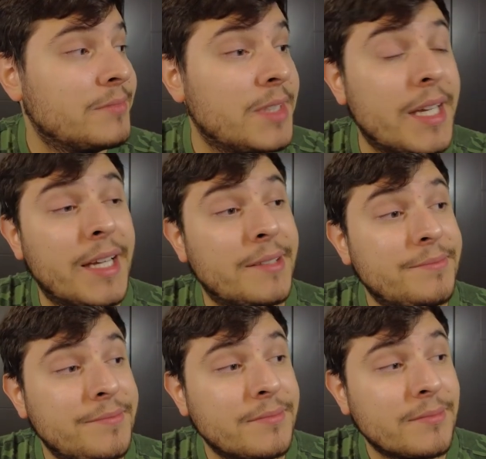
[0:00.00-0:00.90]
Yeah.
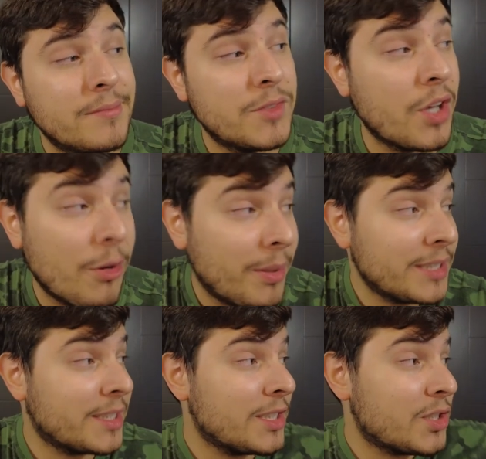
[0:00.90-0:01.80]
So, but
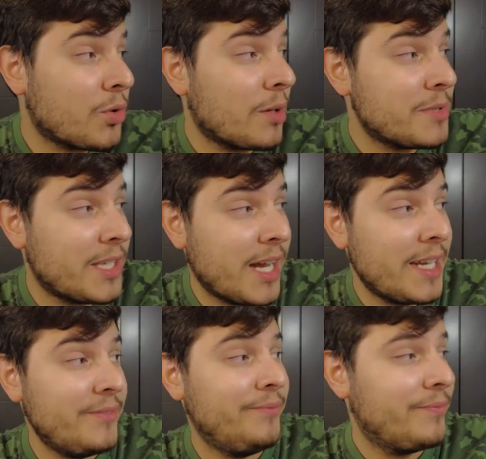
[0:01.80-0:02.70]
it's gonna storm
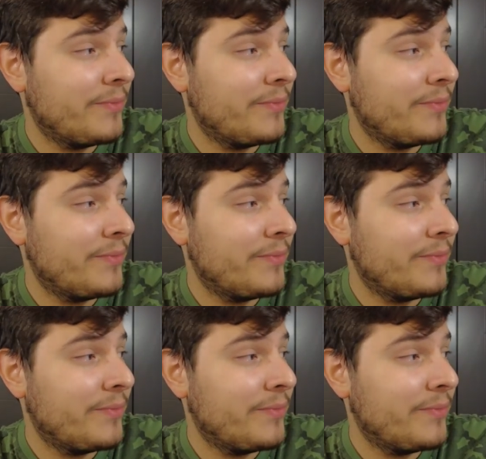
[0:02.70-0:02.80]
tonight.